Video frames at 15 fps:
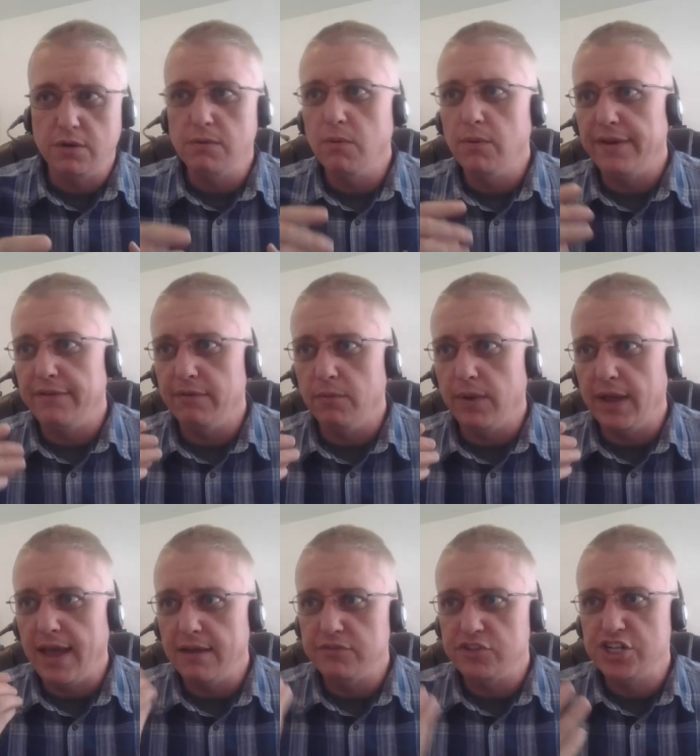we, we
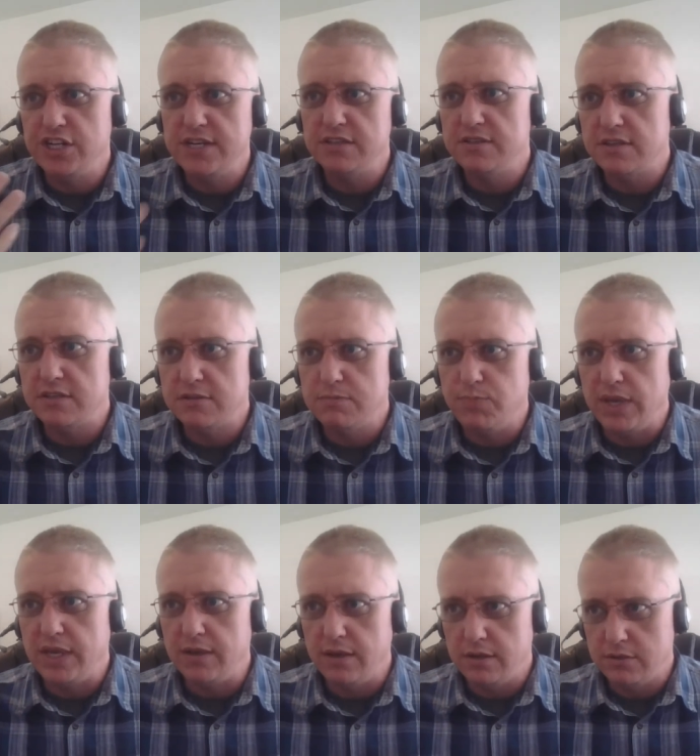have Jesus
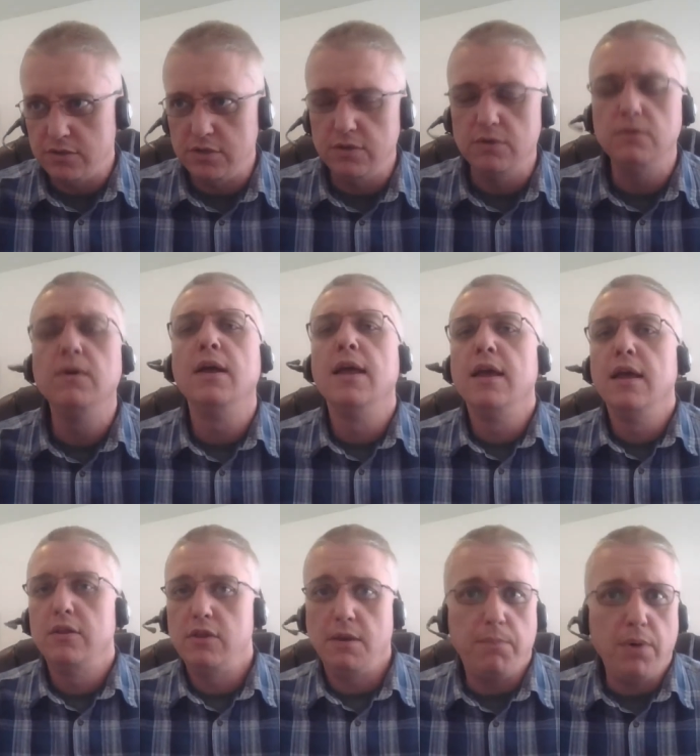speaking to
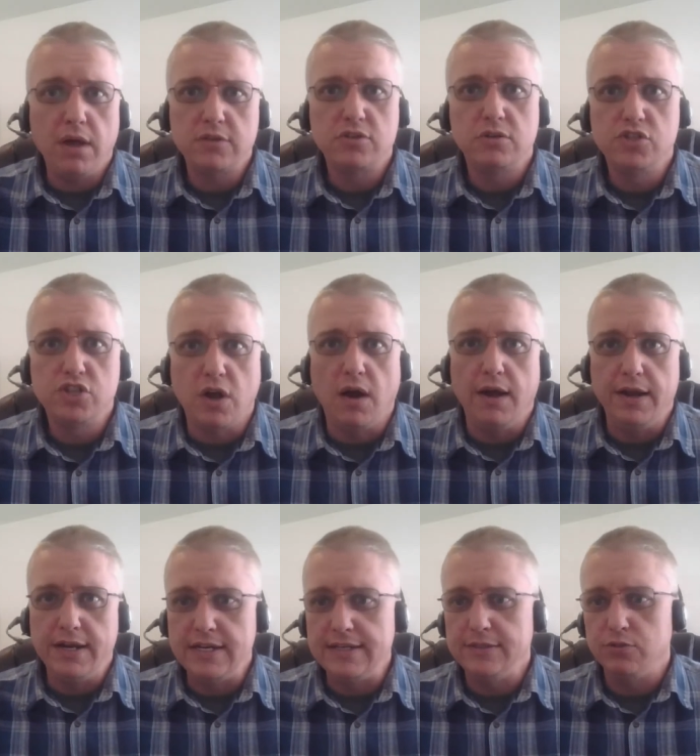the Apostle John,
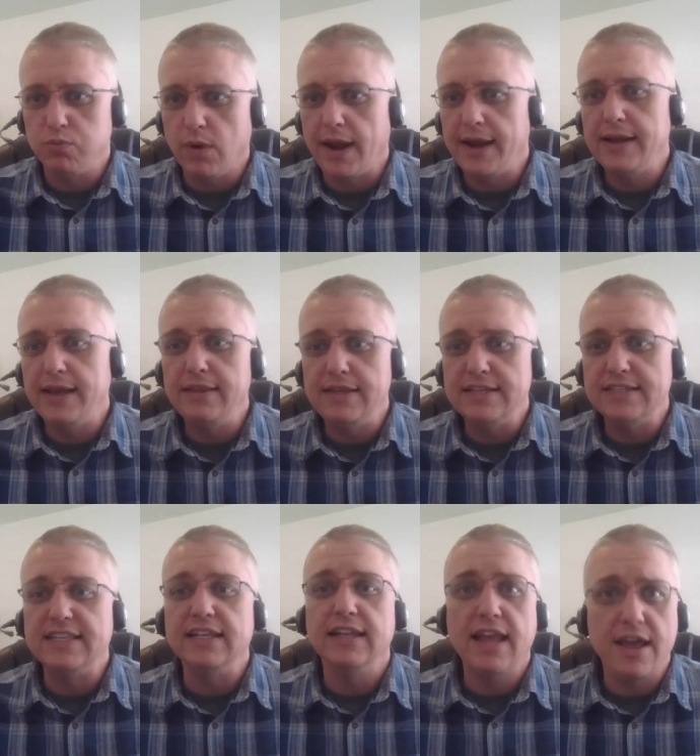and he's writing
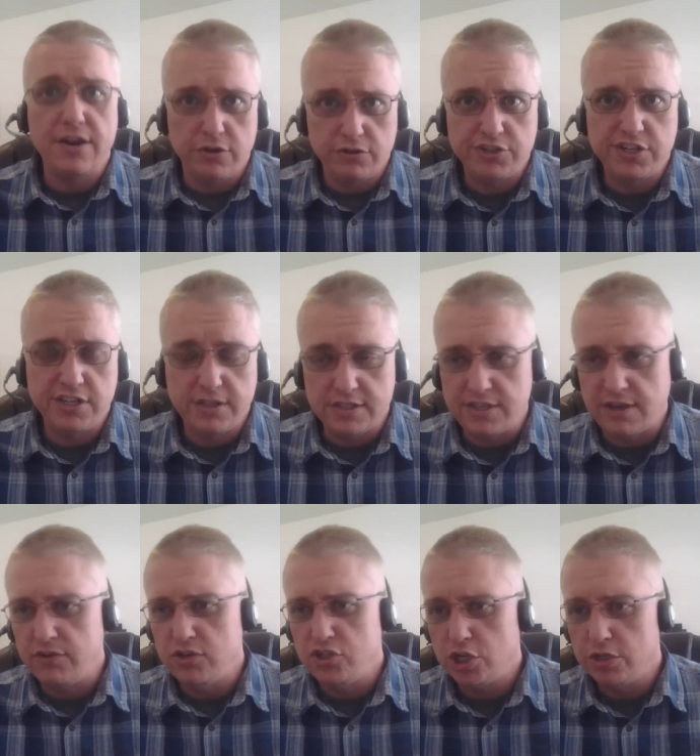these letters to the
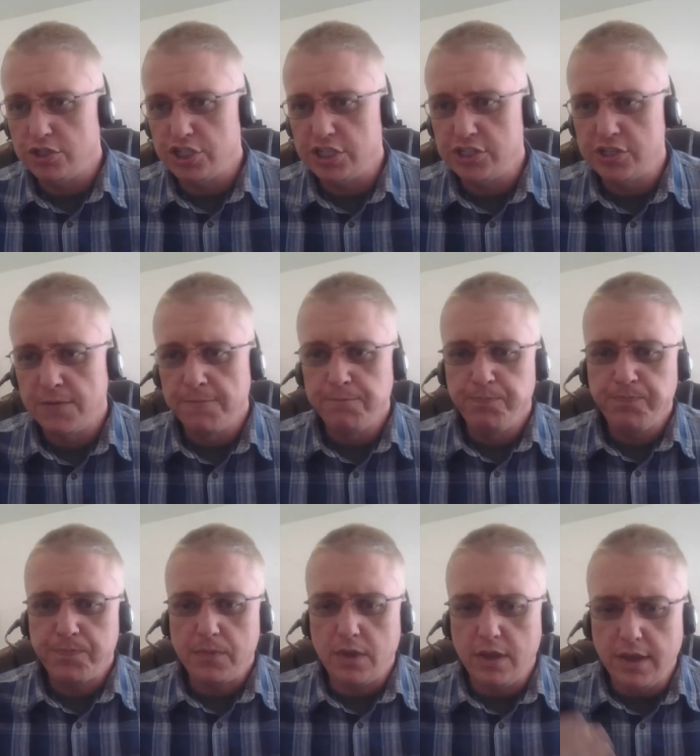seven churches
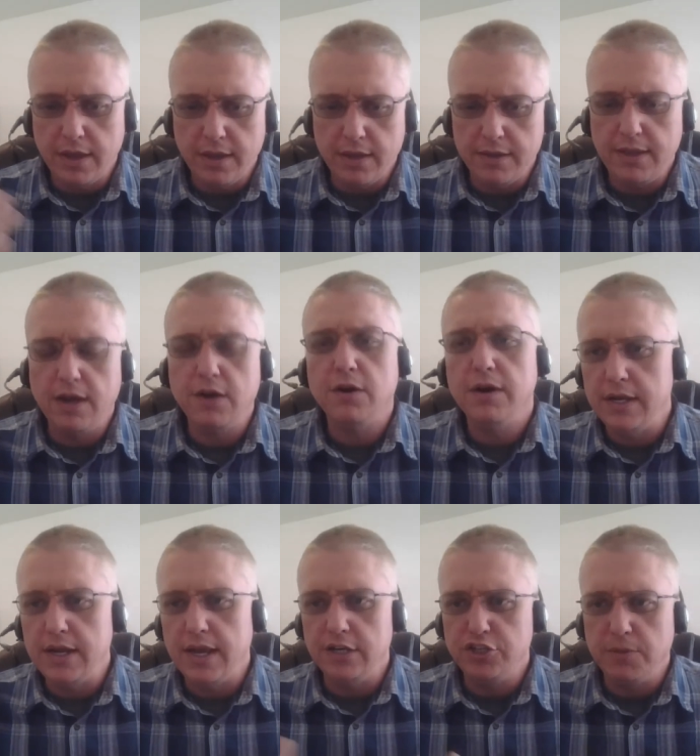uh, there
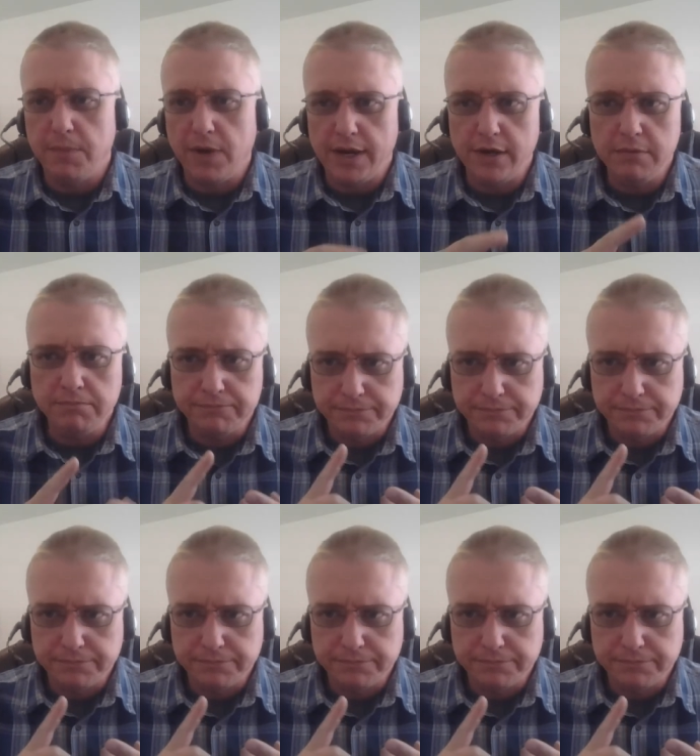in Asia Minor